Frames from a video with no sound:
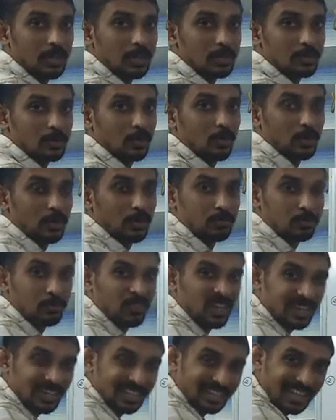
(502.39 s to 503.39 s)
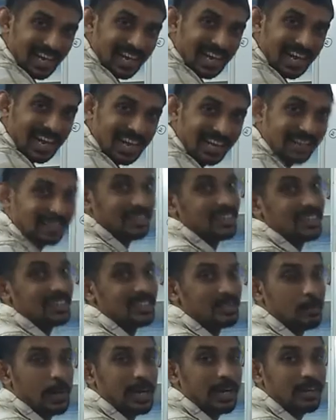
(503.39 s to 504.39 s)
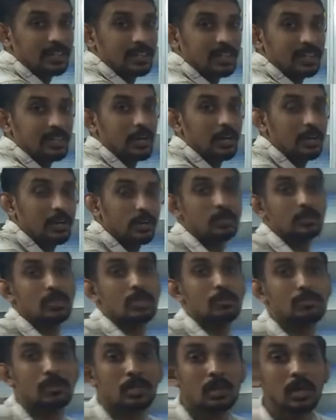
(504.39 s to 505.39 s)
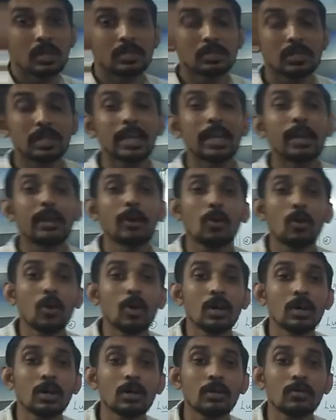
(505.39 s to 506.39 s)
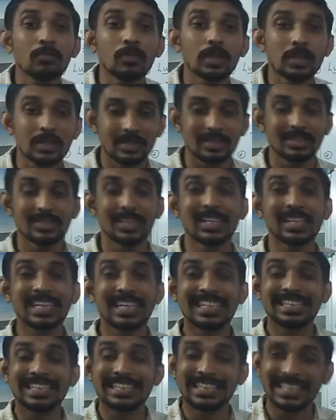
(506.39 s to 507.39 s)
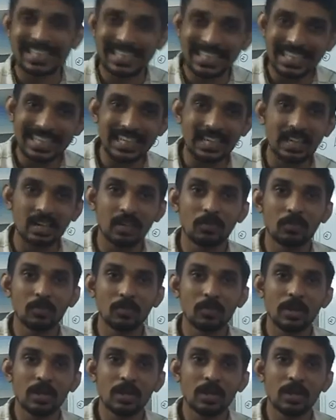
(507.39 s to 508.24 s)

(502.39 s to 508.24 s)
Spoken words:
So if we tag this bacterial Luciferase along with the gene